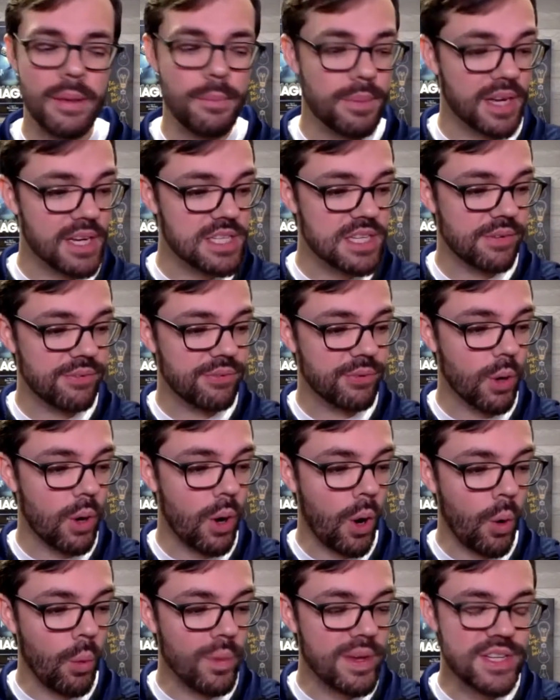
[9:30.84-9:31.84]
Because if we're
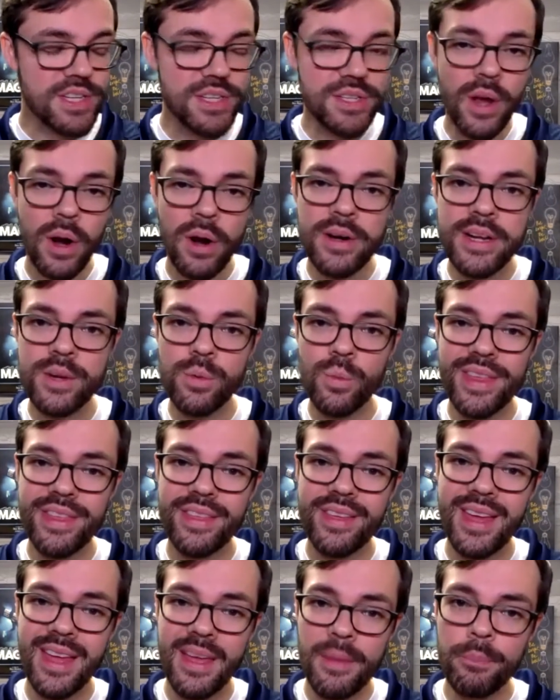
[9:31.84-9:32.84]
always starting with
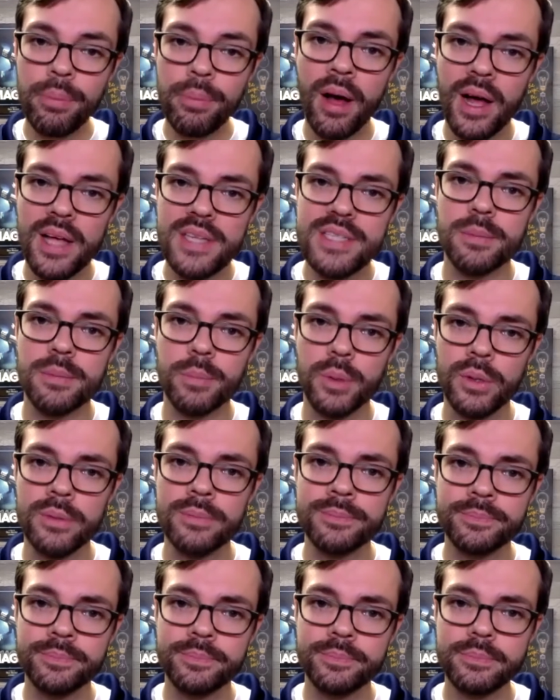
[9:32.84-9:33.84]

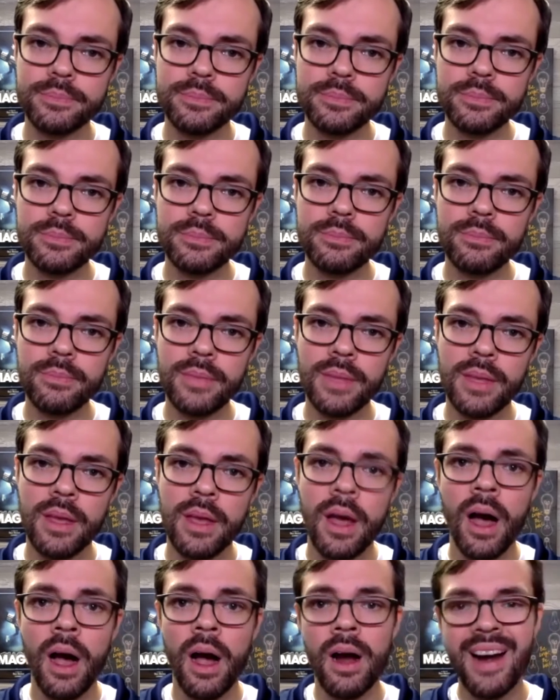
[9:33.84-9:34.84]
impossible,
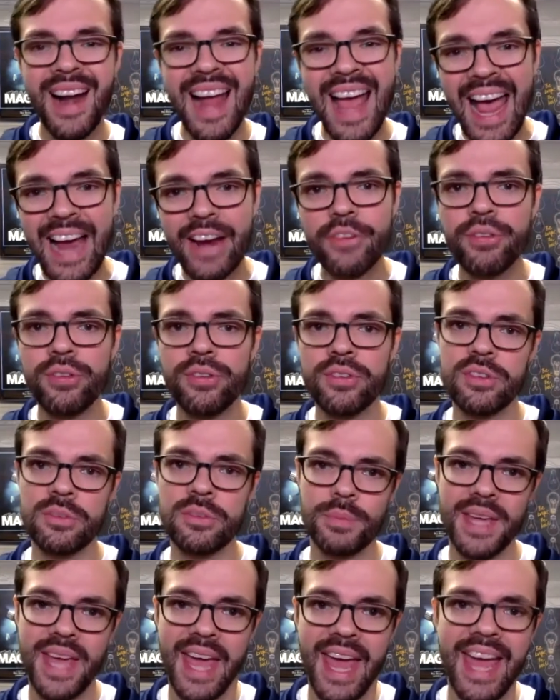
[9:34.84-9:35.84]
our actions
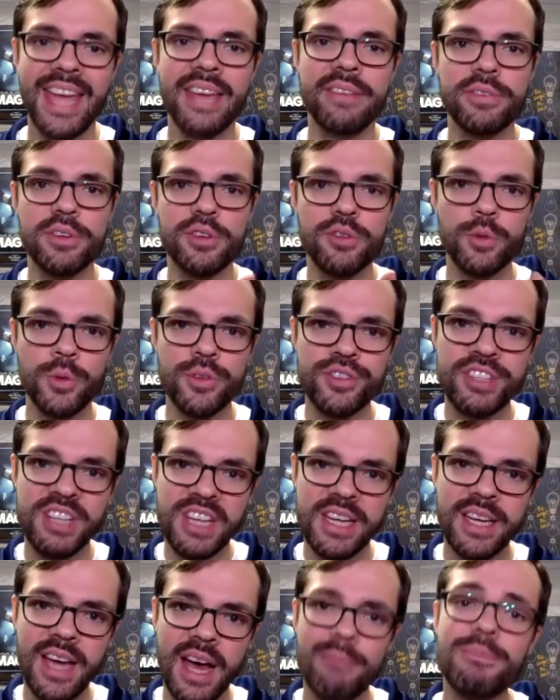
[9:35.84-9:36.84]
and behaviors will
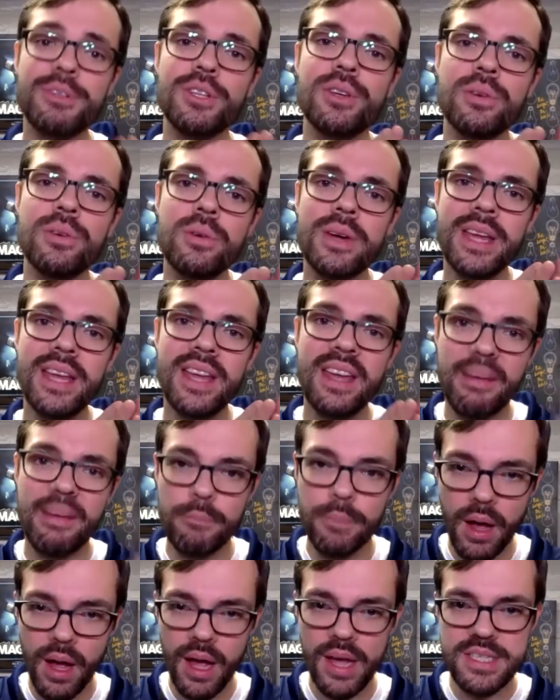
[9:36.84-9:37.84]
sync up to
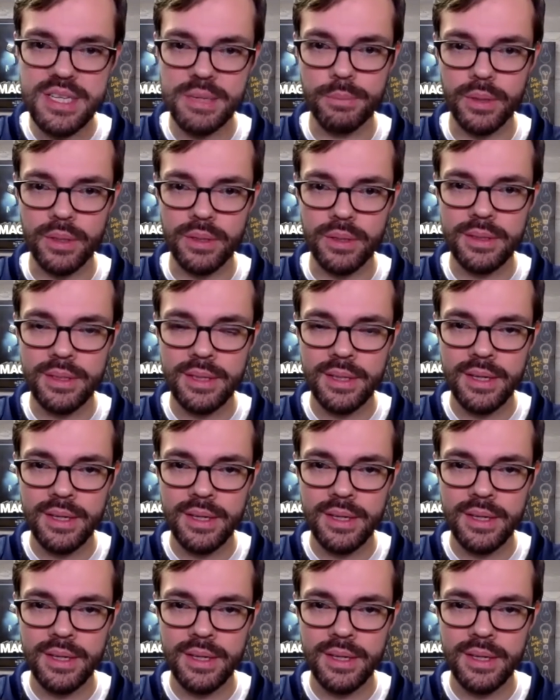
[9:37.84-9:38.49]
impossible